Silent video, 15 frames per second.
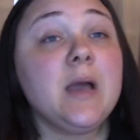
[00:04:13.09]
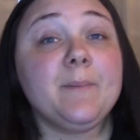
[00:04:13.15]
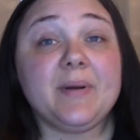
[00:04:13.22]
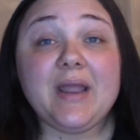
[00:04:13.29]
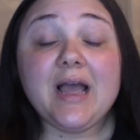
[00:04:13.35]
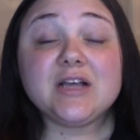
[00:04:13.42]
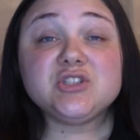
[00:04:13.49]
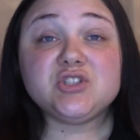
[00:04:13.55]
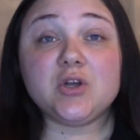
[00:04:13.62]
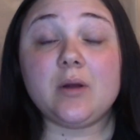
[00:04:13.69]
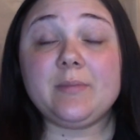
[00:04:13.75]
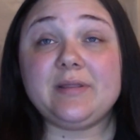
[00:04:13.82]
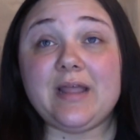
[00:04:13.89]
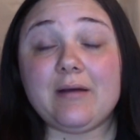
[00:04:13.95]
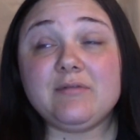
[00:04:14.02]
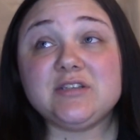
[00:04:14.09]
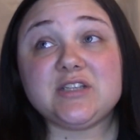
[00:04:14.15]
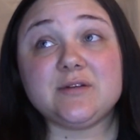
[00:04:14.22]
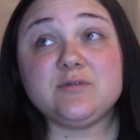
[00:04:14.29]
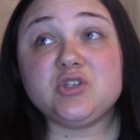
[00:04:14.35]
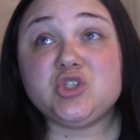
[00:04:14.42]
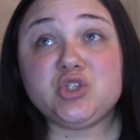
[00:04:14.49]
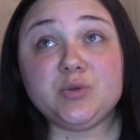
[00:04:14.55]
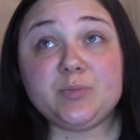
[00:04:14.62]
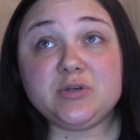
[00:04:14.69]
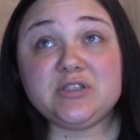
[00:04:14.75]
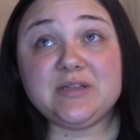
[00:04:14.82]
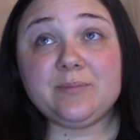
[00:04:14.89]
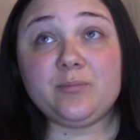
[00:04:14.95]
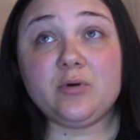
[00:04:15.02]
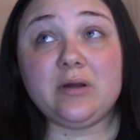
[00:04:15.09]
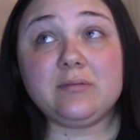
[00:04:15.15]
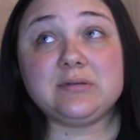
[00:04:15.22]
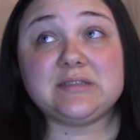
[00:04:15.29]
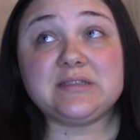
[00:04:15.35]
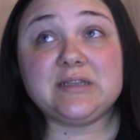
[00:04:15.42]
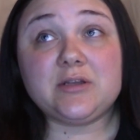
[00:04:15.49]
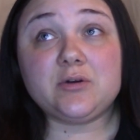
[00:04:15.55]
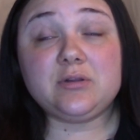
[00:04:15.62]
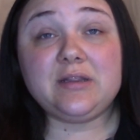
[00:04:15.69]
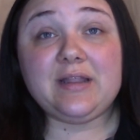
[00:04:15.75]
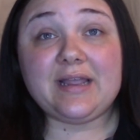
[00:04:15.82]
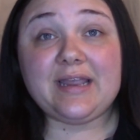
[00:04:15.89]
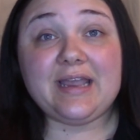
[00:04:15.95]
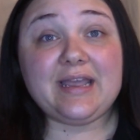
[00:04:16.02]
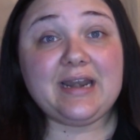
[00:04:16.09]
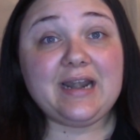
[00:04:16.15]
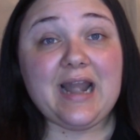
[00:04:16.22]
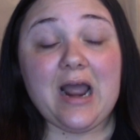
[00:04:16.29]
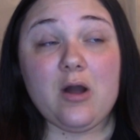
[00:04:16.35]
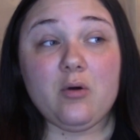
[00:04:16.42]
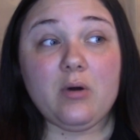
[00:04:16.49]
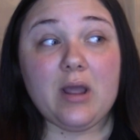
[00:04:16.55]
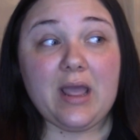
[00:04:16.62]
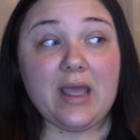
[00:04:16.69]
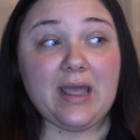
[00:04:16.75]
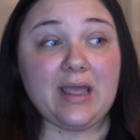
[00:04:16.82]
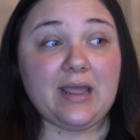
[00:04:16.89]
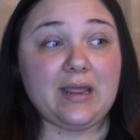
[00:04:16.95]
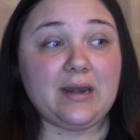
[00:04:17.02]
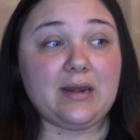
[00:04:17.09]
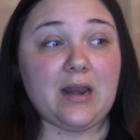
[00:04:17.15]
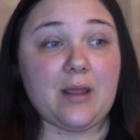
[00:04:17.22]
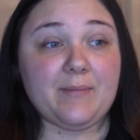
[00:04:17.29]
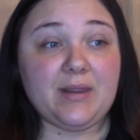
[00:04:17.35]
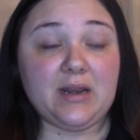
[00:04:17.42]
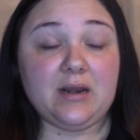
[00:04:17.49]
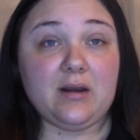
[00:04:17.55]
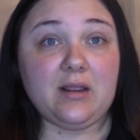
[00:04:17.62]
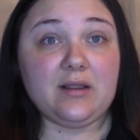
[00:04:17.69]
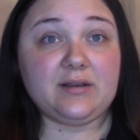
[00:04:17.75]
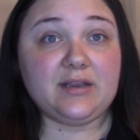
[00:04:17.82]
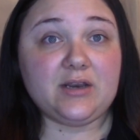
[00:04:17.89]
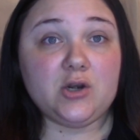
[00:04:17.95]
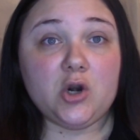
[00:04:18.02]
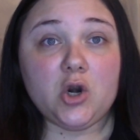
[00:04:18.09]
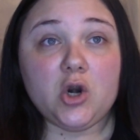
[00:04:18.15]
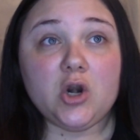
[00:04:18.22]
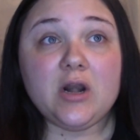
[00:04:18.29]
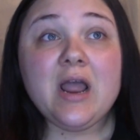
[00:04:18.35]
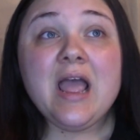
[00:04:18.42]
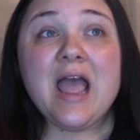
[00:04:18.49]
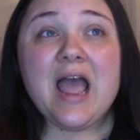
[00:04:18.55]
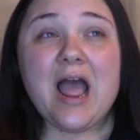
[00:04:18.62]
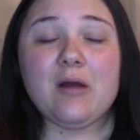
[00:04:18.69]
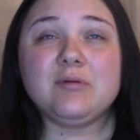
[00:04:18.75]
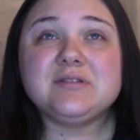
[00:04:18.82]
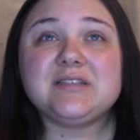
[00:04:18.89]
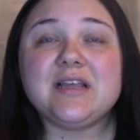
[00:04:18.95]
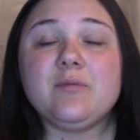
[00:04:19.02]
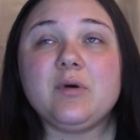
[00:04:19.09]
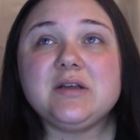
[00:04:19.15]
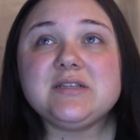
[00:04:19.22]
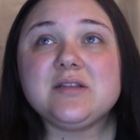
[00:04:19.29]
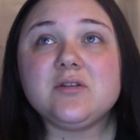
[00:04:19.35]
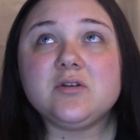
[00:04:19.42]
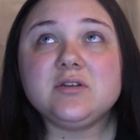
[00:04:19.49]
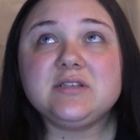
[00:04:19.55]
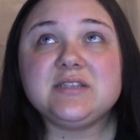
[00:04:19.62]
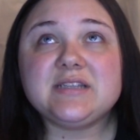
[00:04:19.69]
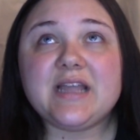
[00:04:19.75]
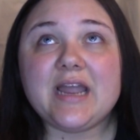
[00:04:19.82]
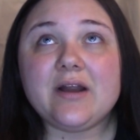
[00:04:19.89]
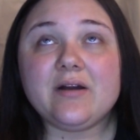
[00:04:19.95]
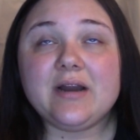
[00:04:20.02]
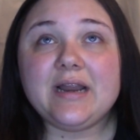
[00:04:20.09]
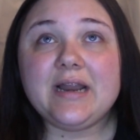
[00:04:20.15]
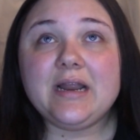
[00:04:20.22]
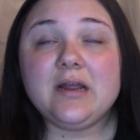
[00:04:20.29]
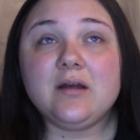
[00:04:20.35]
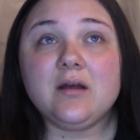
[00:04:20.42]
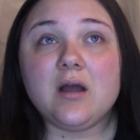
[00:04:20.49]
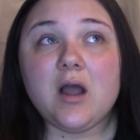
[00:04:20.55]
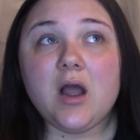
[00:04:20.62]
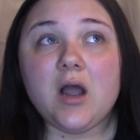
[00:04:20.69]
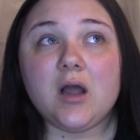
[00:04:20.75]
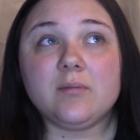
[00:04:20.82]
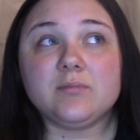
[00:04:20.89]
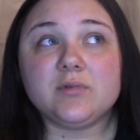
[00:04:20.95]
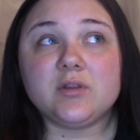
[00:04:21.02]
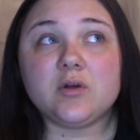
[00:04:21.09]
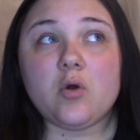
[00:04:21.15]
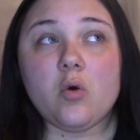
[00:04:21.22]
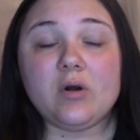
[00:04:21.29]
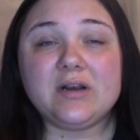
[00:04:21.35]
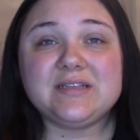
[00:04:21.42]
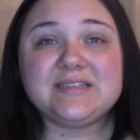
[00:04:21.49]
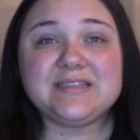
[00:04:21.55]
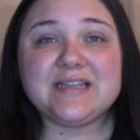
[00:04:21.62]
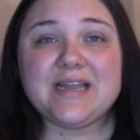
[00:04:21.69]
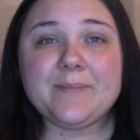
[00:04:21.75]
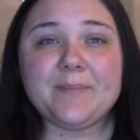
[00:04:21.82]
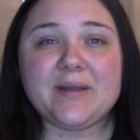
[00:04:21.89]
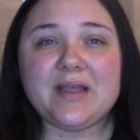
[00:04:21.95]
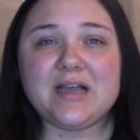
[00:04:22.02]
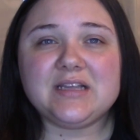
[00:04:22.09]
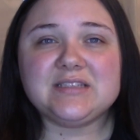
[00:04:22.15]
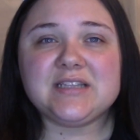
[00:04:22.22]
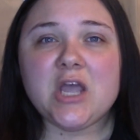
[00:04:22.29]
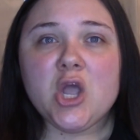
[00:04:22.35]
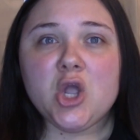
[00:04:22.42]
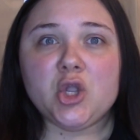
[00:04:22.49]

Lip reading: But yeah, so I mean, it was super simple. It was literally like in and out, and I mean, it didn't hurt. It was a little scary, the going to sleep, because